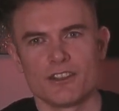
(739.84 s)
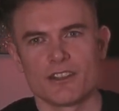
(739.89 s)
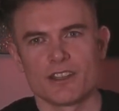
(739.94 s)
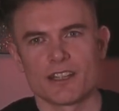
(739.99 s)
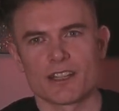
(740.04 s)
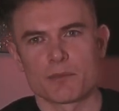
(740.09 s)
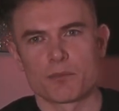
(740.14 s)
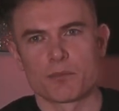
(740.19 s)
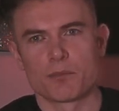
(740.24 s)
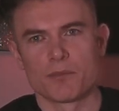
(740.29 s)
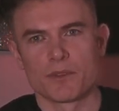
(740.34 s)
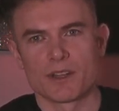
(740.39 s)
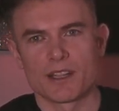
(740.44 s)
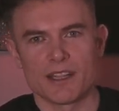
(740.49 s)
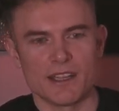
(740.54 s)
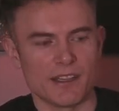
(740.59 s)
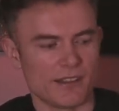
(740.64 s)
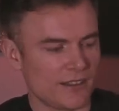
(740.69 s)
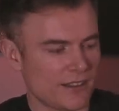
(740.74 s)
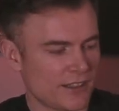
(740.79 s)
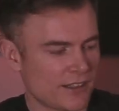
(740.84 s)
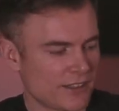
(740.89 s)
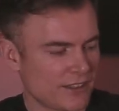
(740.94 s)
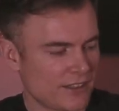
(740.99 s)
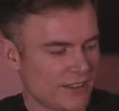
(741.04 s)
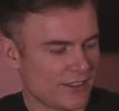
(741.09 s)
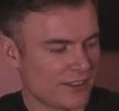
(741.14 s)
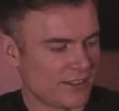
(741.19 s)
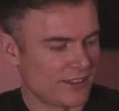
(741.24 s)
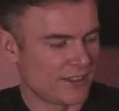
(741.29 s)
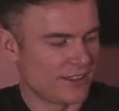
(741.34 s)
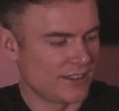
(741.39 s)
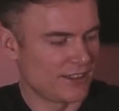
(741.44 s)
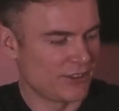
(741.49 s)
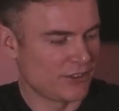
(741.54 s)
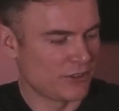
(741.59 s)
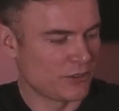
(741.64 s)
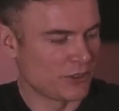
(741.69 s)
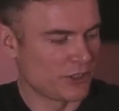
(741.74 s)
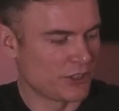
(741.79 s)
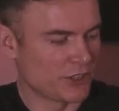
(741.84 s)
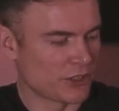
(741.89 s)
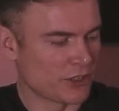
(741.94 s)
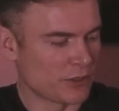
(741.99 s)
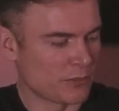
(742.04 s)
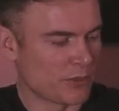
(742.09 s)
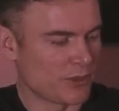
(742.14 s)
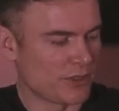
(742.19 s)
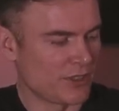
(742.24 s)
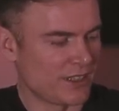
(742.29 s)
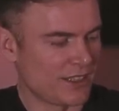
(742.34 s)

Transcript: Like a kid in a toy shop.